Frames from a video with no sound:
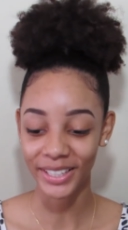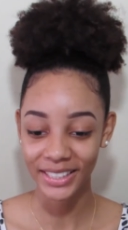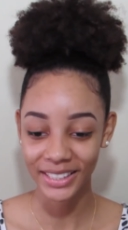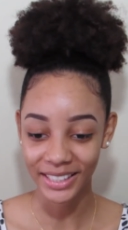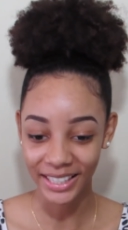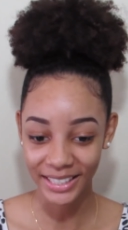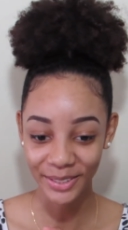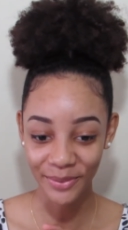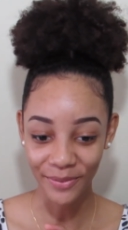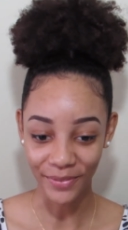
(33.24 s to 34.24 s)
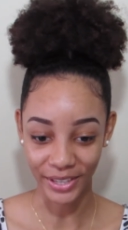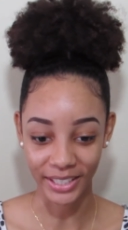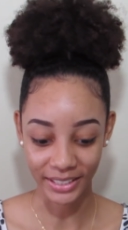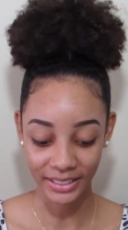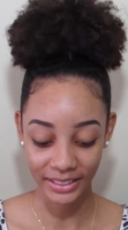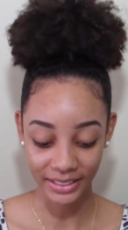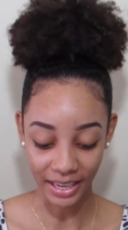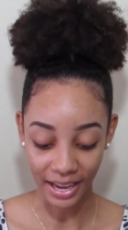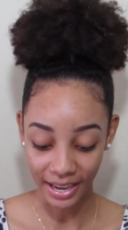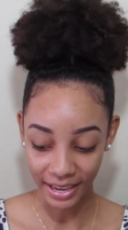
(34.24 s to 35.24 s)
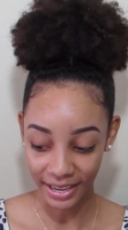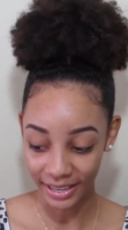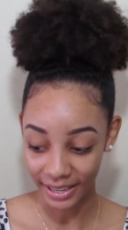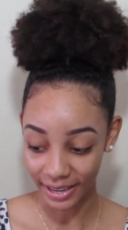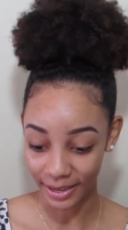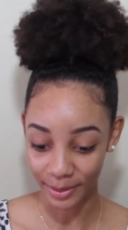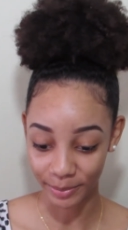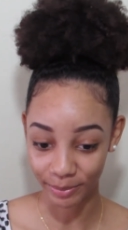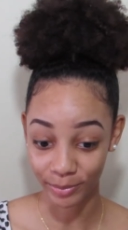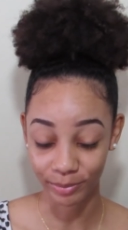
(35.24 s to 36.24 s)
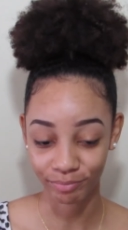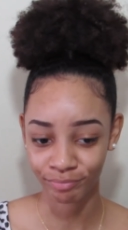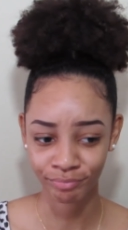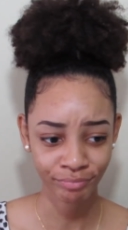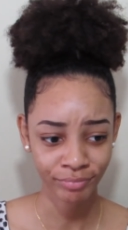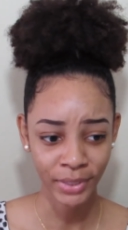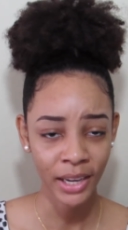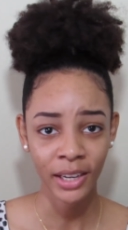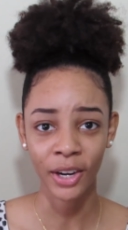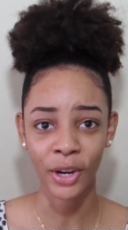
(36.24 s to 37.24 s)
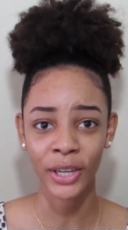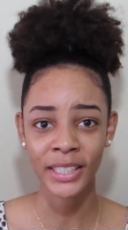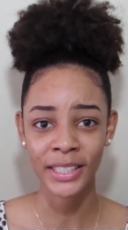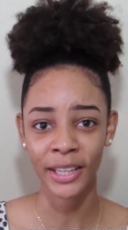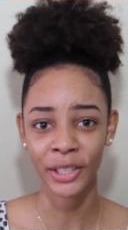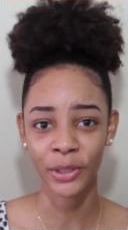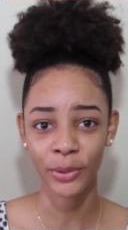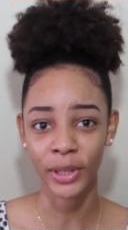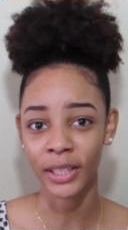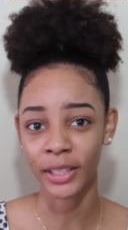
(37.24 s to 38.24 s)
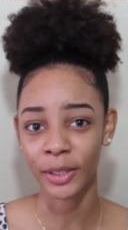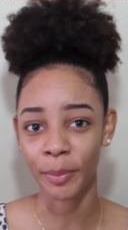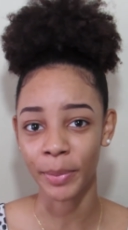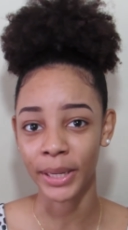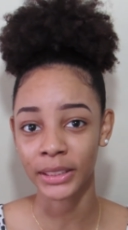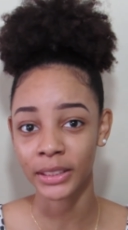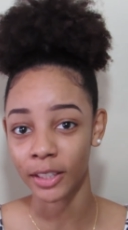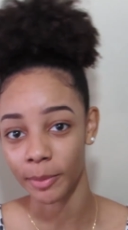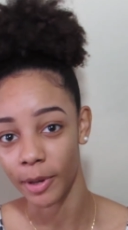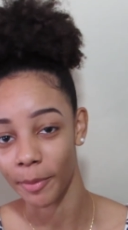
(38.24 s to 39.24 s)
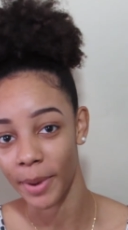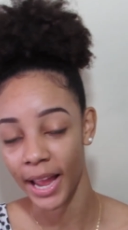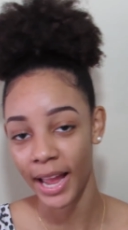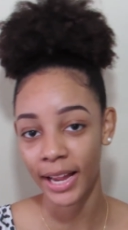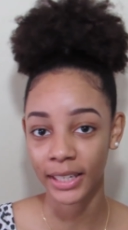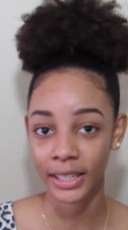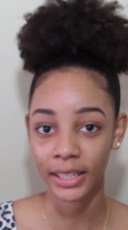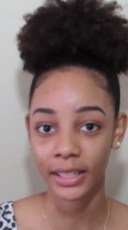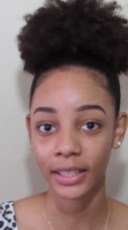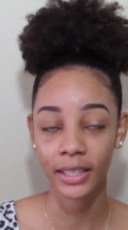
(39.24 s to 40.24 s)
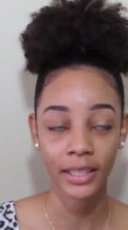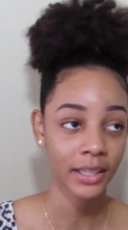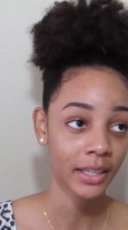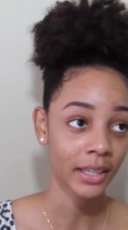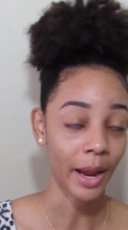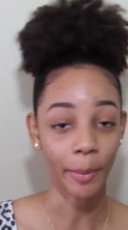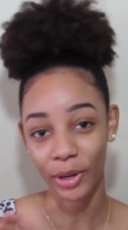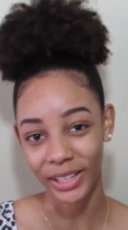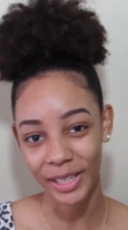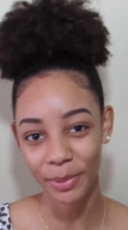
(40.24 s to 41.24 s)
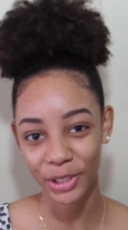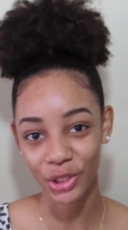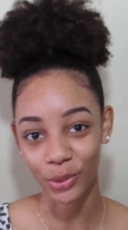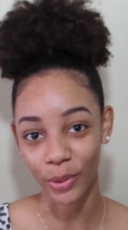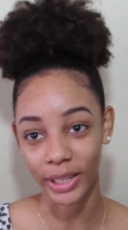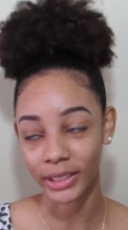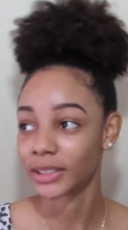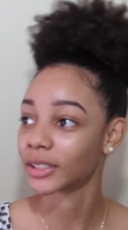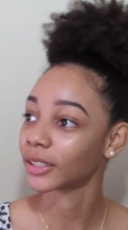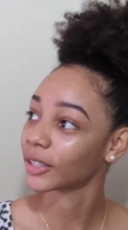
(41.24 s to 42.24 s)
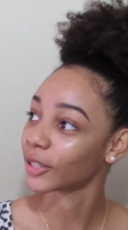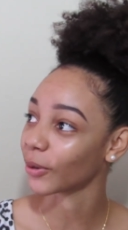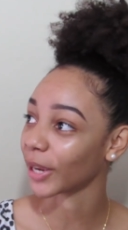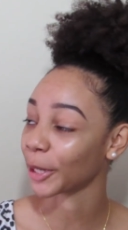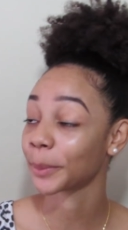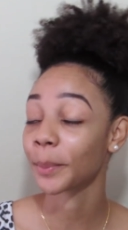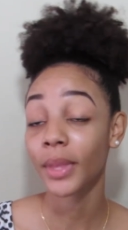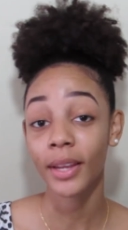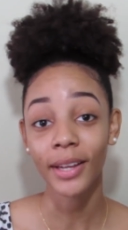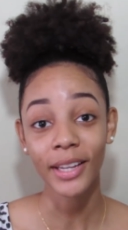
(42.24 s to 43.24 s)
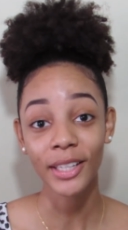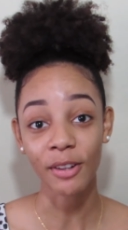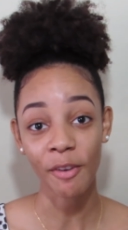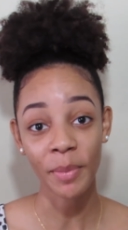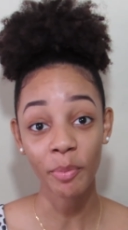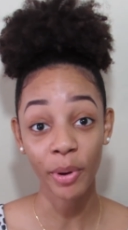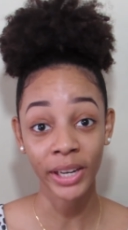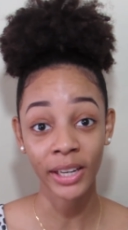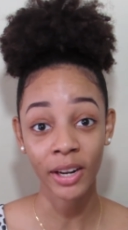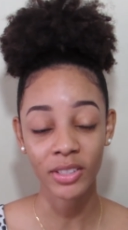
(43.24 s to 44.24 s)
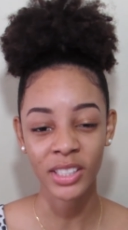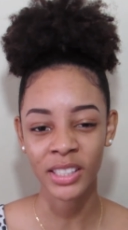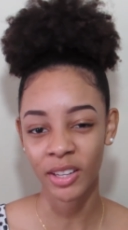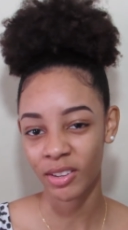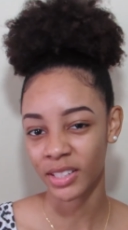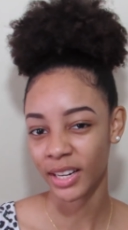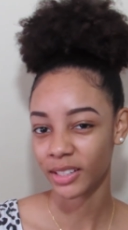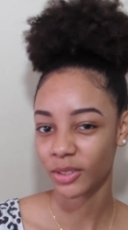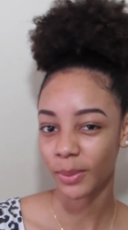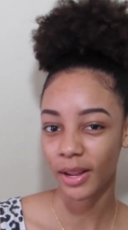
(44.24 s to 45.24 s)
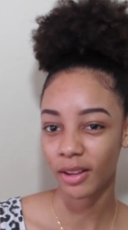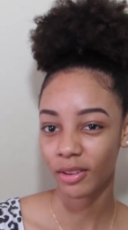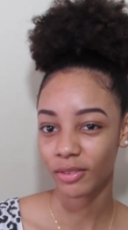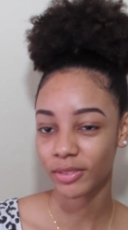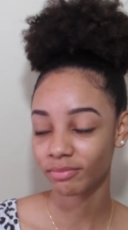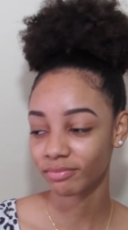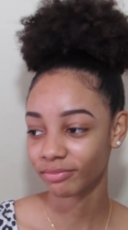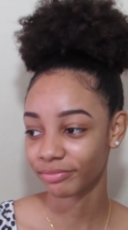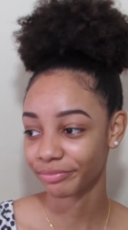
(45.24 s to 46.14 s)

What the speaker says: first things first, I am gonna tell you a little bit about my acne. I'm gonna keep it short. Okay, so I've been breaking out since I was like 12.